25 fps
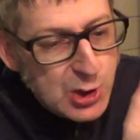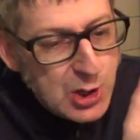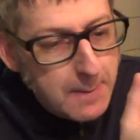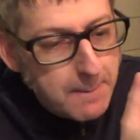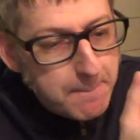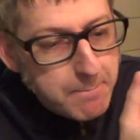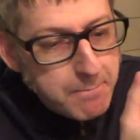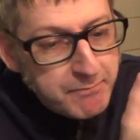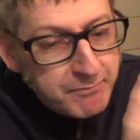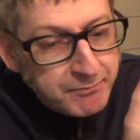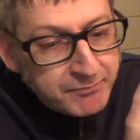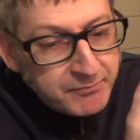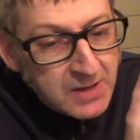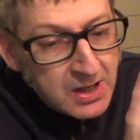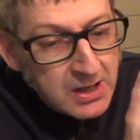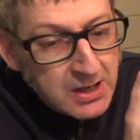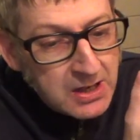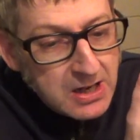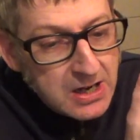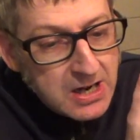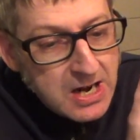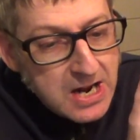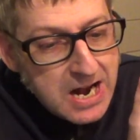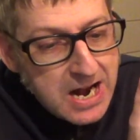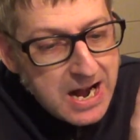it.
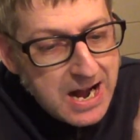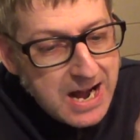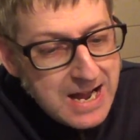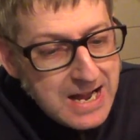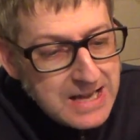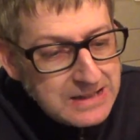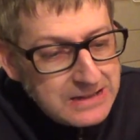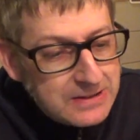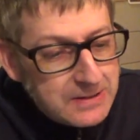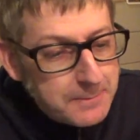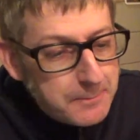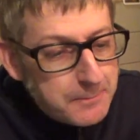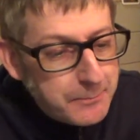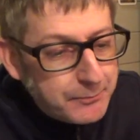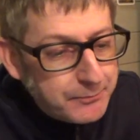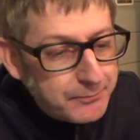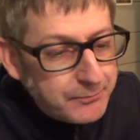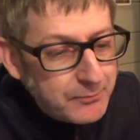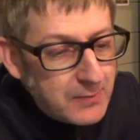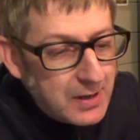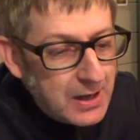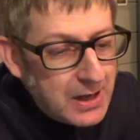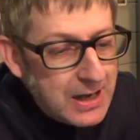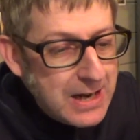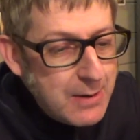And
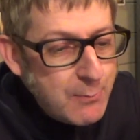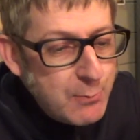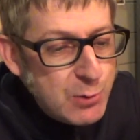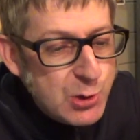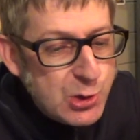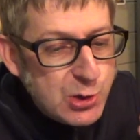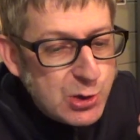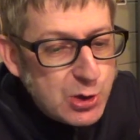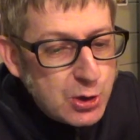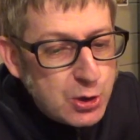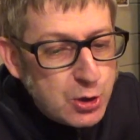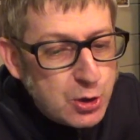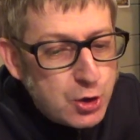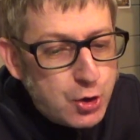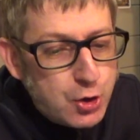it's